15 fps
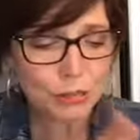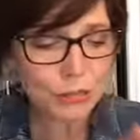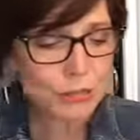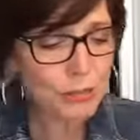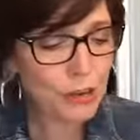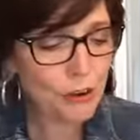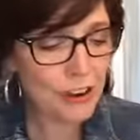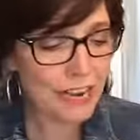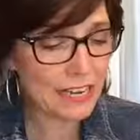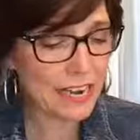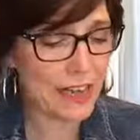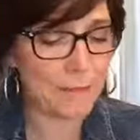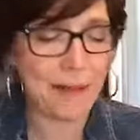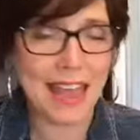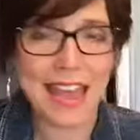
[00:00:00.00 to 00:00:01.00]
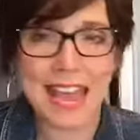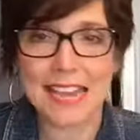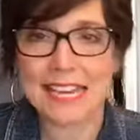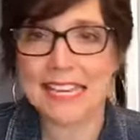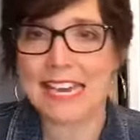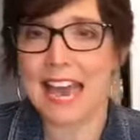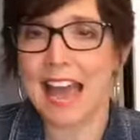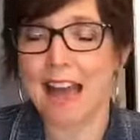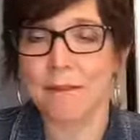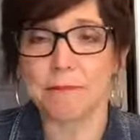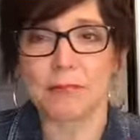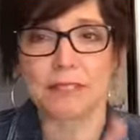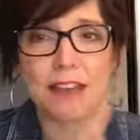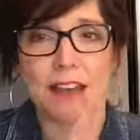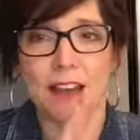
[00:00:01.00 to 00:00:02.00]
during um,
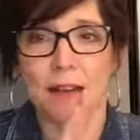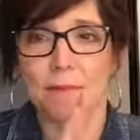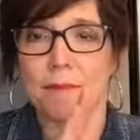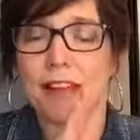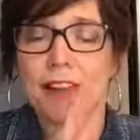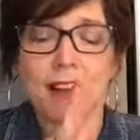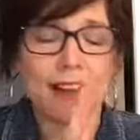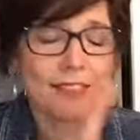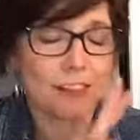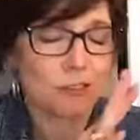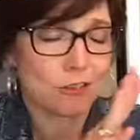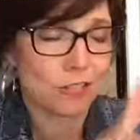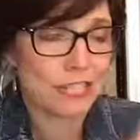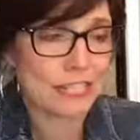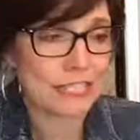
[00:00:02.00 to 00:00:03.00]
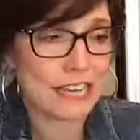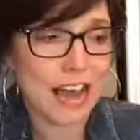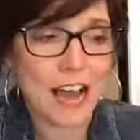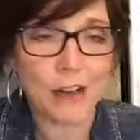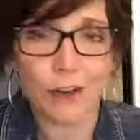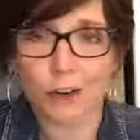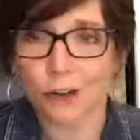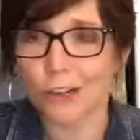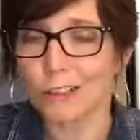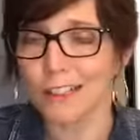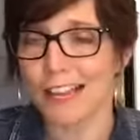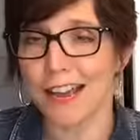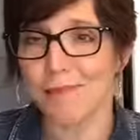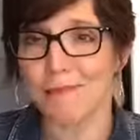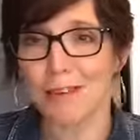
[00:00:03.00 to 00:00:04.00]
handicaps. Um, there's a young girl
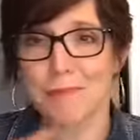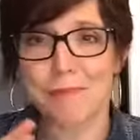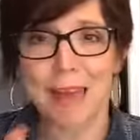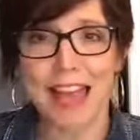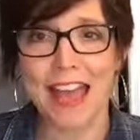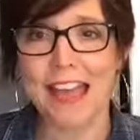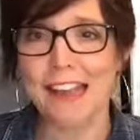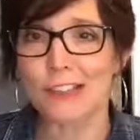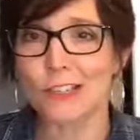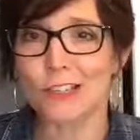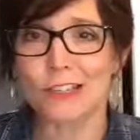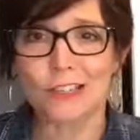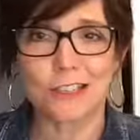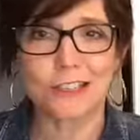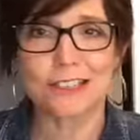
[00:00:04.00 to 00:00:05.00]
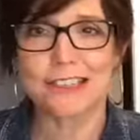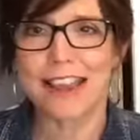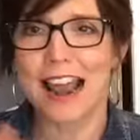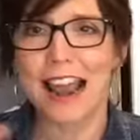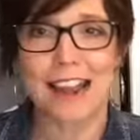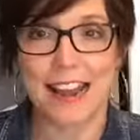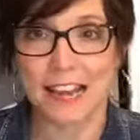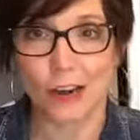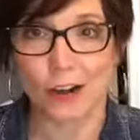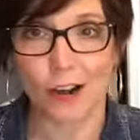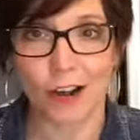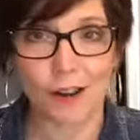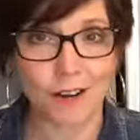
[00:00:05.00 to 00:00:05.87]
named Paige Snedeker.